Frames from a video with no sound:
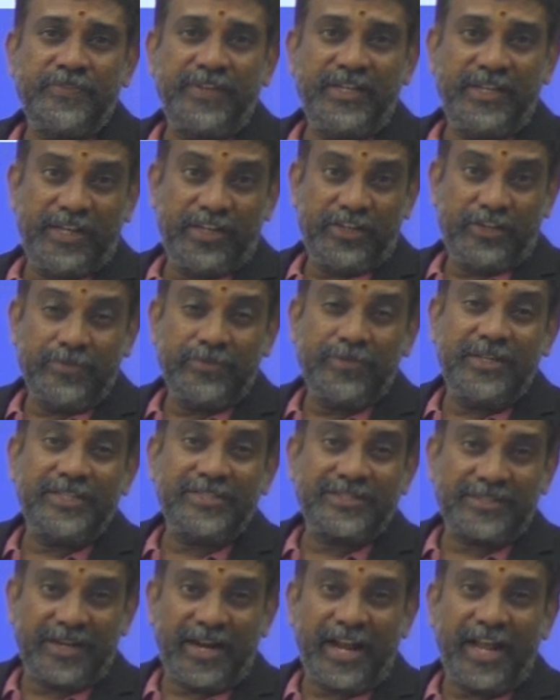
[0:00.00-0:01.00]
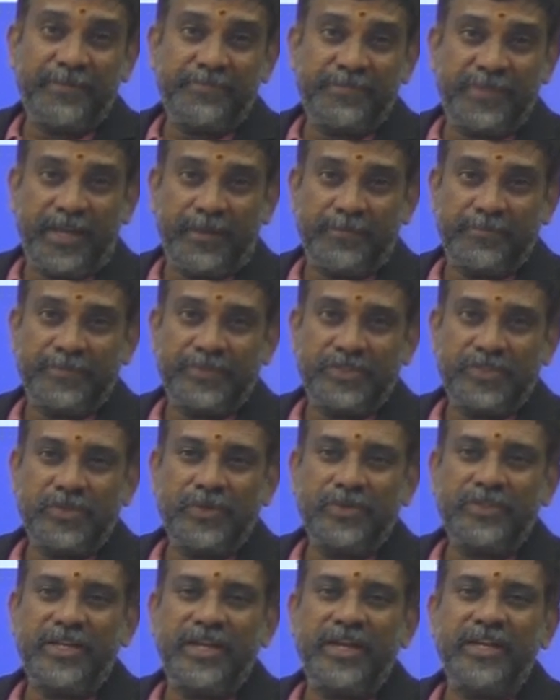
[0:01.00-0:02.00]
we need to describe them
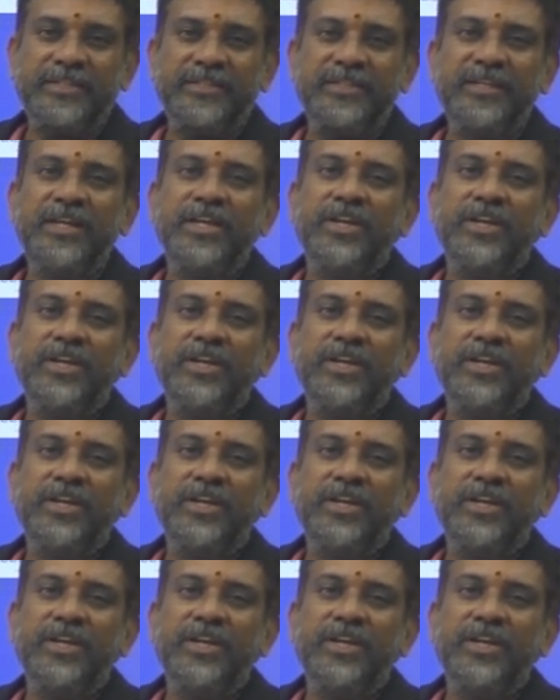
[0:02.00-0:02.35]
so that